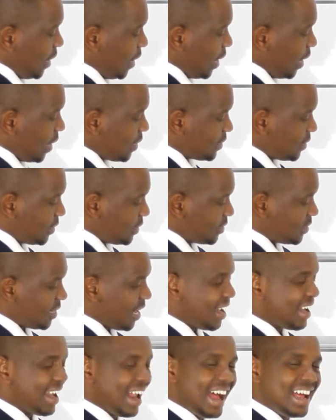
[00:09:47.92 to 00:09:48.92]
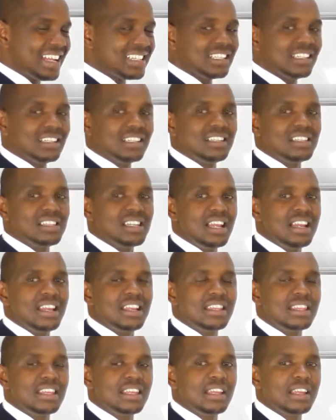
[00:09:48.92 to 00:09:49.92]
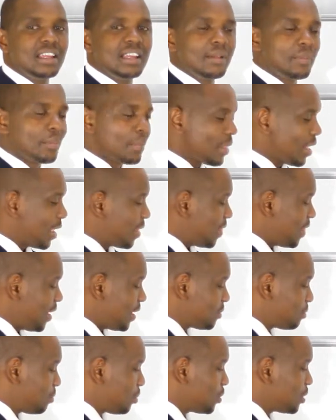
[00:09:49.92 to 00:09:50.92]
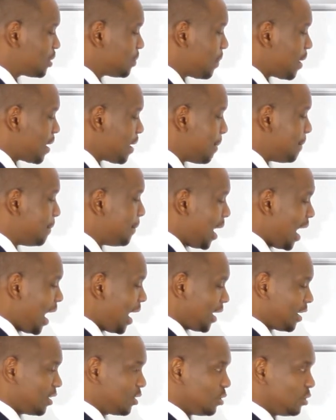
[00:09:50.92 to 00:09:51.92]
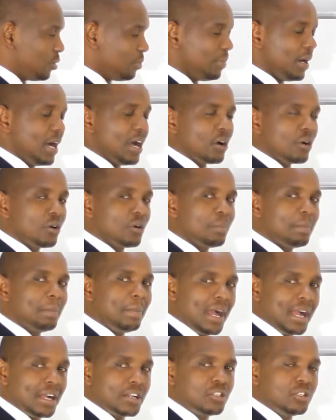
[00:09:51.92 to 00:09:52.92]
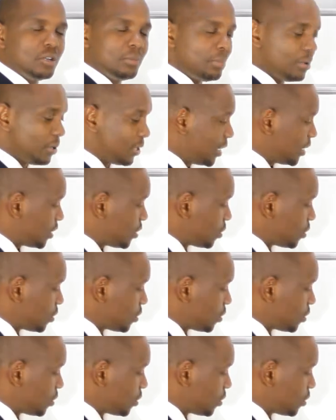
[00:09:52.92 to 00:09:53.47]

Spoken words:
An asset is anything that puts money back to your bank or back to your pocket.